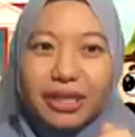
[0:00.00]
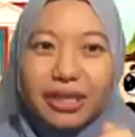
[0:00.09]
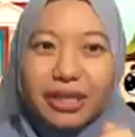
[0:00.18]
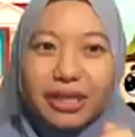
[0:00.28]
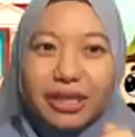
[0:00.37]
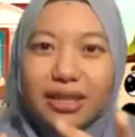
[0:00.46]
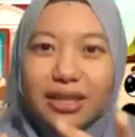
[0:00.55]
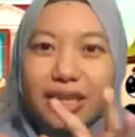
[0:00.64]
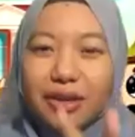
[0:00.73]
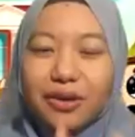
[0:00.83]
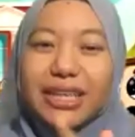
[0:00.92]
uh, the
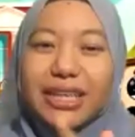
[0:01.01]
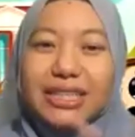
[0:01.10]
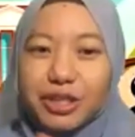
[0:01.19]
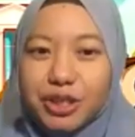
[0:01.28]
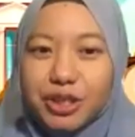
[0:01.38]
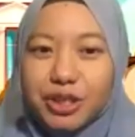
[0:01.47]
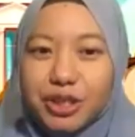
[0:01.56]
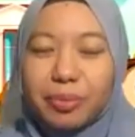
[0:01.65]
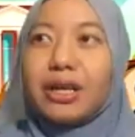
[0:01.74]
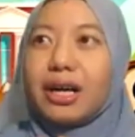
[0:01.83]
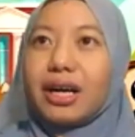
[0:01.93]
hearings are cheap,
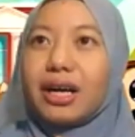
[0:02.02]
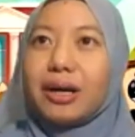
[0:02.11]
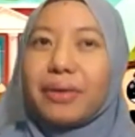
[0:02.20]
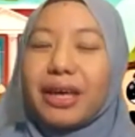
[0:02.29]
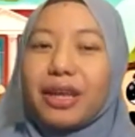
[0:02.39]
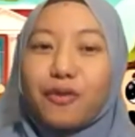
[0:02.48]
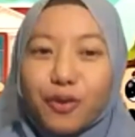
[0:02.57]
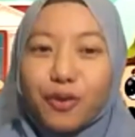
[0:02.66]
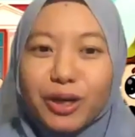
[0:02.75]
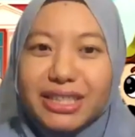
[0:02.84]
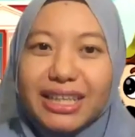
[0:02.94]
um, and of course
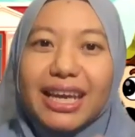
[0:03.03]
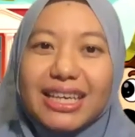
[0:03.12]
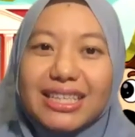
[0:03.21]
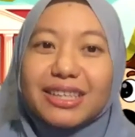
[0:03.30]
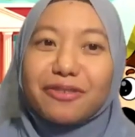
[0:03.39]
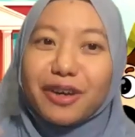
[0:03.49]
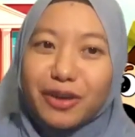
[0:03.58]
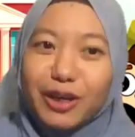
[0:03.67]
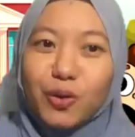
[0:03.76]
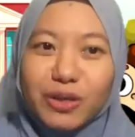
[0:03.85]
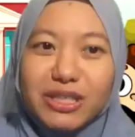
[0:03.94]
it has the very
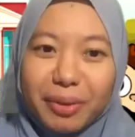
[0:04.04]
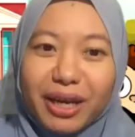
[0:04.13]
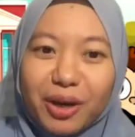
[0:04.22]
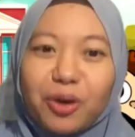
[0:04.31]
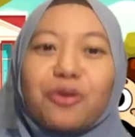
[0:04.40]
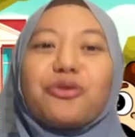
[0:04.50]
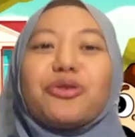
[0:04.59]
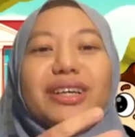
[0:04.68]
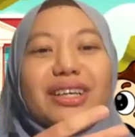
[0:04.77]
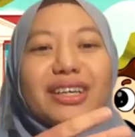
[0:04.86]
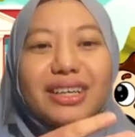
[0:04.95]
lower spec of
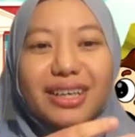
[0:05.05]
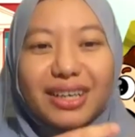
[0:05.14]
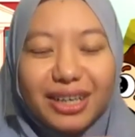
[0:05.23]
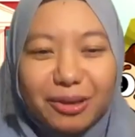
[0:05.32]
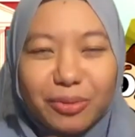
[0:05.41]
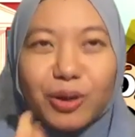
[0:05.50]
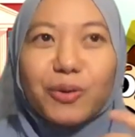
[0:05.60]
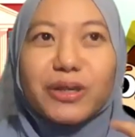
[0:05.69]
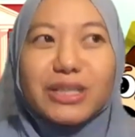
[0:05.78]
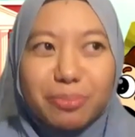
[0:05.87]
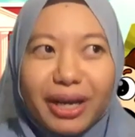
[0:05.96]
um, lower
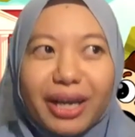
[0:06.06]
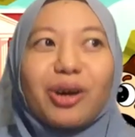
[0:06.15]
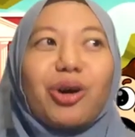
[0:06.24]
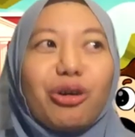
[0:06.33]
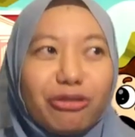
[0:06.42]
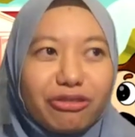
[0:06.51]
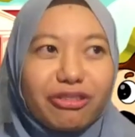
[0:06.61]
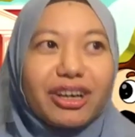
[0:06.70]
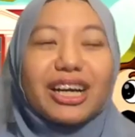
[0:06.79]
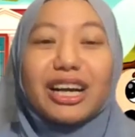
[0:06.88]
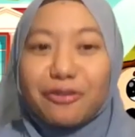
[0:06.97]
spec of
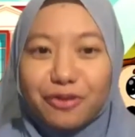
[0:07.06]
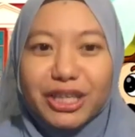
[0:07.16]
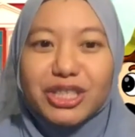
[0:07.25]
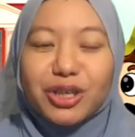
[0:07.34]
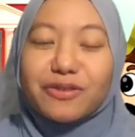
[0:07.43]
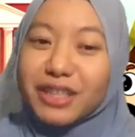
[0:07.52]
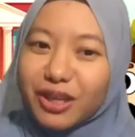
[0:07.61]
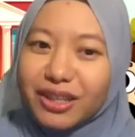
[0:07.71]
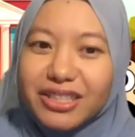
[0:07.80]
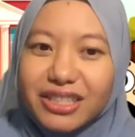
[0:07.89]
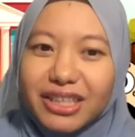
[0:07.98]
uh, coverage of
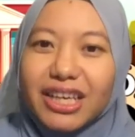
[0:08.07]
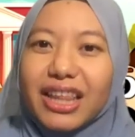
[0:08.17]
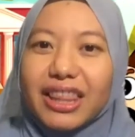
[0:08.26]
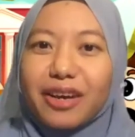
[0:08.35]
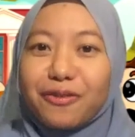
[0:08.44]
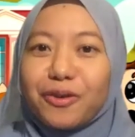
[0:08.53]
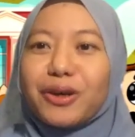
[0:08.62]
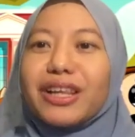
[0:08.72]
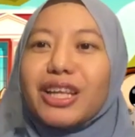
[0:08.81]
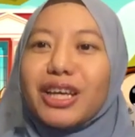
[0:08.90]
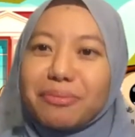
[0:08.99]
technology. Therefore, a
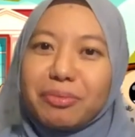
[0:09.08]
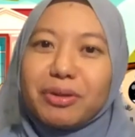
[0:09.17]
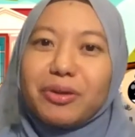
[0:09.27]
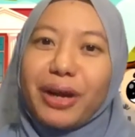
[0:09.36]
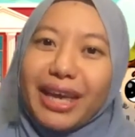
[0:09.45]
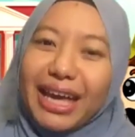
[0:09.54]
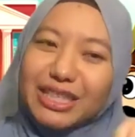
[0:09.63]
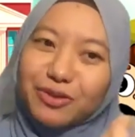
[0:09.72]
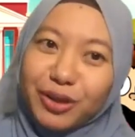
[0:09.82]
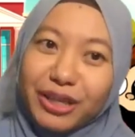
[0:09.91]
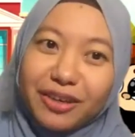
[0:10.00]
lot of people who get
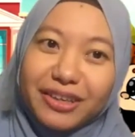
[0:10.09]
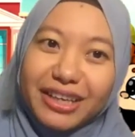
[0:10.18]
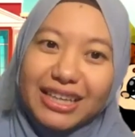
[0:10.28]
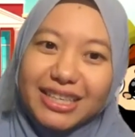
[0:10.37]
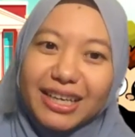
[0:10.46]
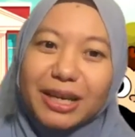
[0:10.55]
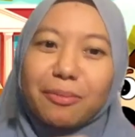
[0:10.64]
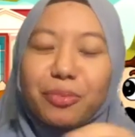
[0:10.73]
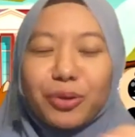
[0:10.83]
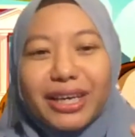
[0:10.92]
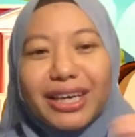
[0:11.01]
free hearing aids end up
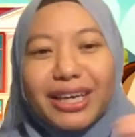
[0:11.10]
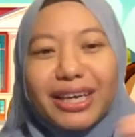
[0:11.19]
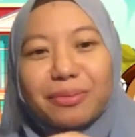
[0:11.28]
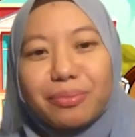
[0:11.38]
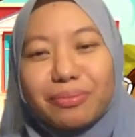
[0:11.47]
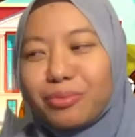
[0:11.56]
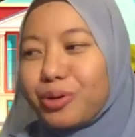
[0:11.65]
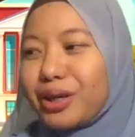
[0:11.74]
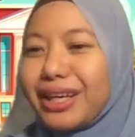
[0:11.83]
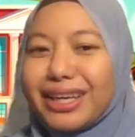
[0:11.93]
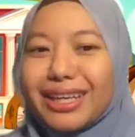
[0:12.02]
putting it in the put
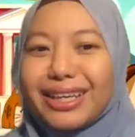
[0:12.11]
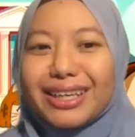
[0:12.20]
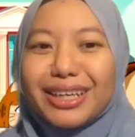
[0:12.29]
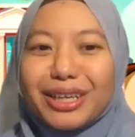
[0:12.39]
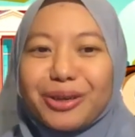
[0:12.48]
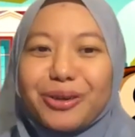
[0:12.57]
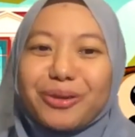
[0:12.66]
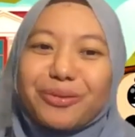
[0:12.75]
it in the you know